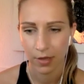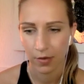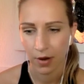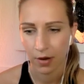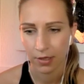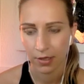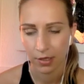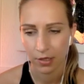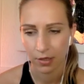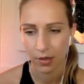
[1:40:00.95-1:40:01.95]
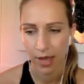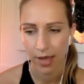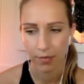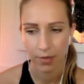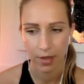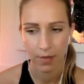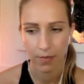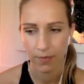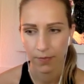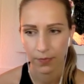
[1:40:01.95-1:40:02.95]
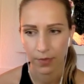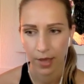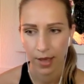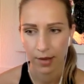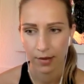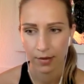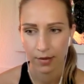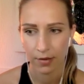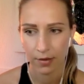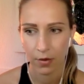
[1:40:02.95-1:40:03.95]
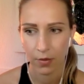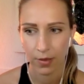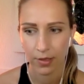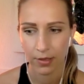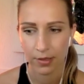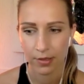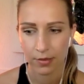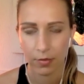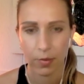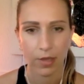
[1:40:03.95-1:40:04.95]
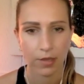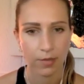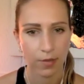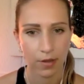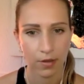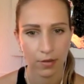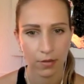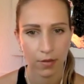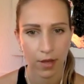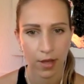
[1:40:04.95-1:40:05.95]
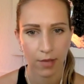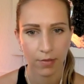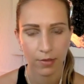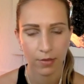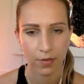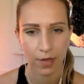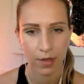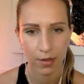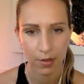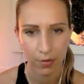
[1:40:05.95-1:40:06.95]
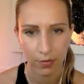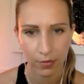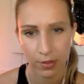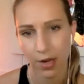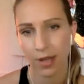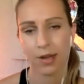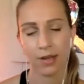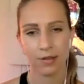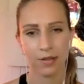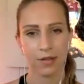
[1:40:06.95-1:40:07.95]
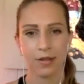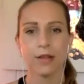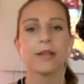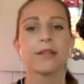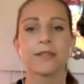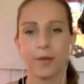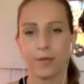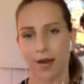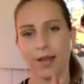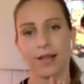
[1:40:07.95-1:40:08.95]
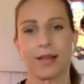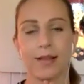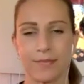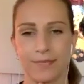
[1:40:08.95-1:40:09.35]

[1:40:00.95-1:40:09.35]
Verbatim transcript: you are such a light beam that always reminds me who I am. So thank you for shining so brightly.